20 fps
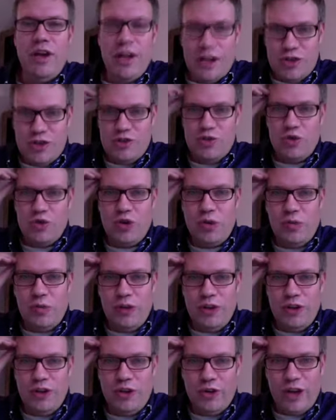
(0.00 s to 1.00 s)
and store them
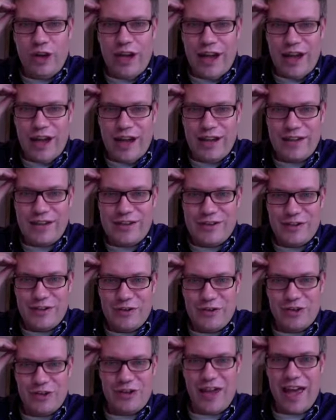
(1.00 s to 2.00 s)
in your head.
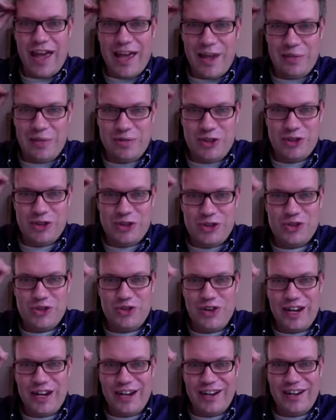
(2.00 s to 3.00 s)
So that helps you to
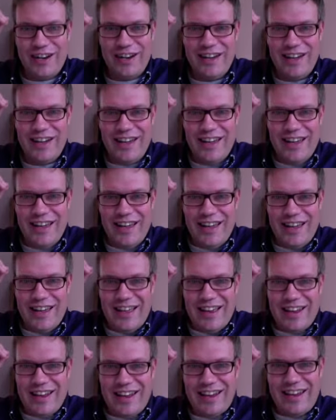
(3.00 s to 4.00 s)
trigger,
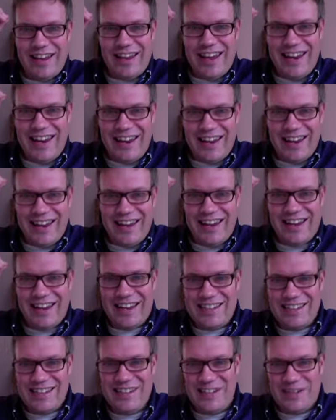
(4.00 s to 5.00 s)
like, hey,
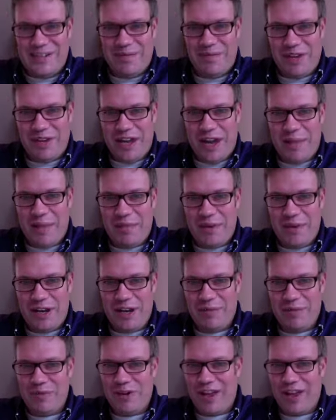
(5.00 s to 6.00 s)
I see something
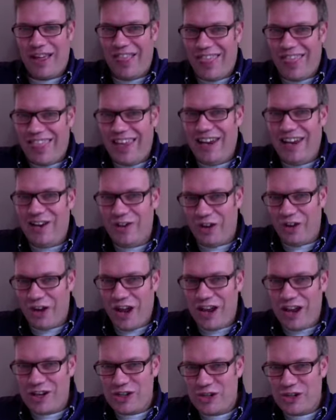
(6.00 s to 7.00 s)
happening, but I think on
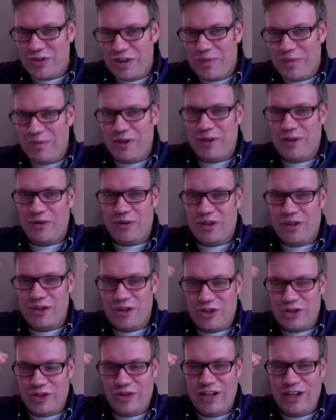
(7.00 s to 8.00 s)
another screen
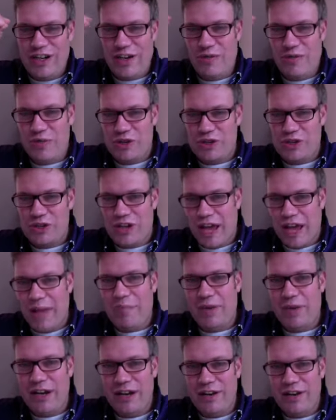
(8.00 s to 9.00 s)
it was
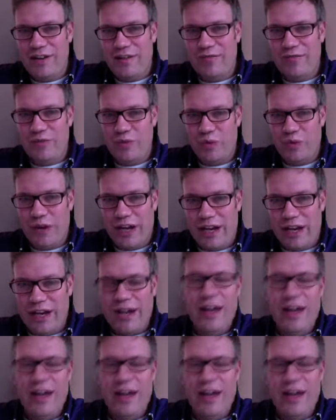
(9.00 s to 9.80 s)
happening in a different way.